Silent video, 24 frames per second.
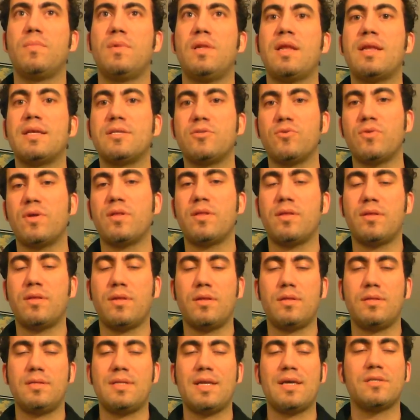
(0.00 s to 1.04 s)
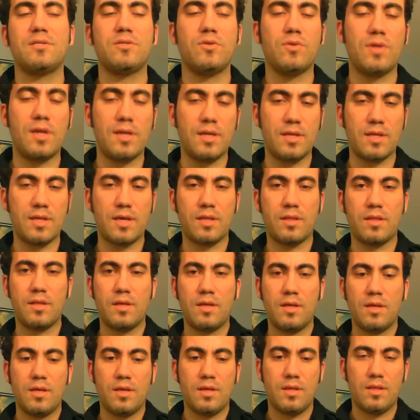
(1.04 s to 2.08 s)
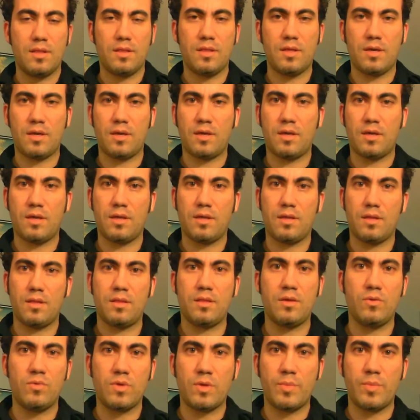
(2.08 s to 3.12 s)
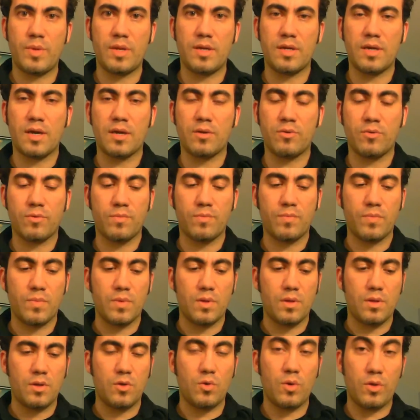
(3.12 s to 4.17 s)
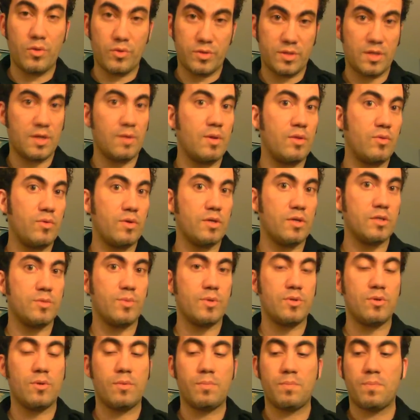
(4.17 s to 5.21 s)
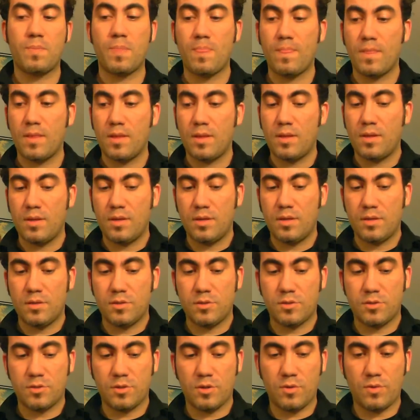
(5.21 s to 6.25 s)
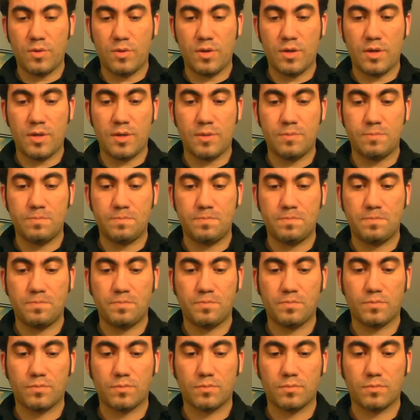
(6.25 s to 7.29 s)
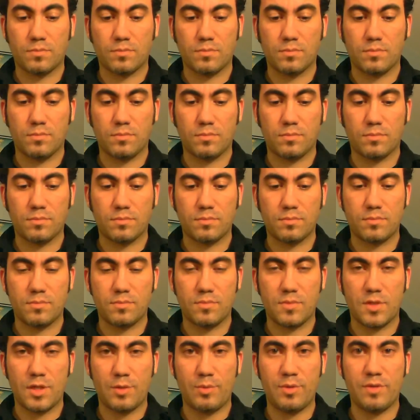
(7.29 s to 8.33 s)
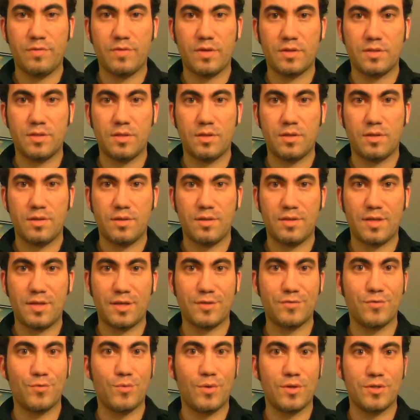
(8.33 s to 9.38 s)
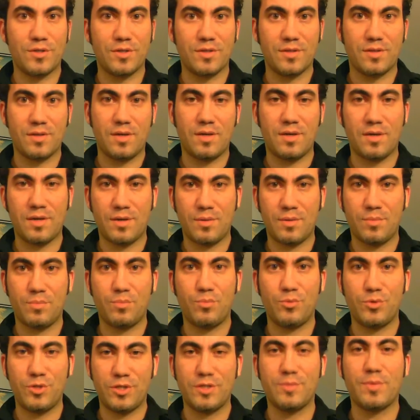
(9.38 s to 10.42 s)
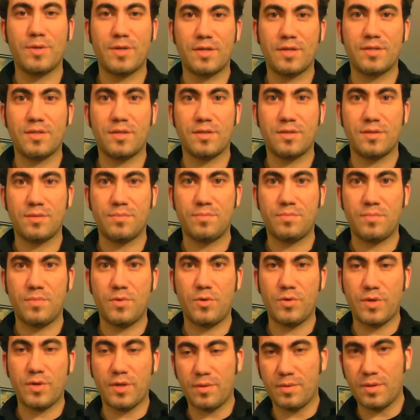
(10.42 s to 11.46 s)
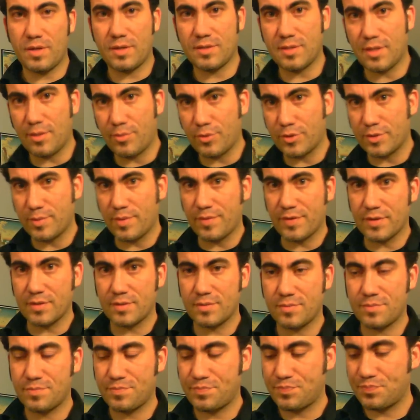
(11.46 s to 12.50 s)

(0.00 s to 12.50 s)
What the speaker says: la nacionalidad de un americano cuando están hablando en español? So, I believe that's it. Thanks for watching. Muchísimas gracias. Okay, hasta la próxima vez.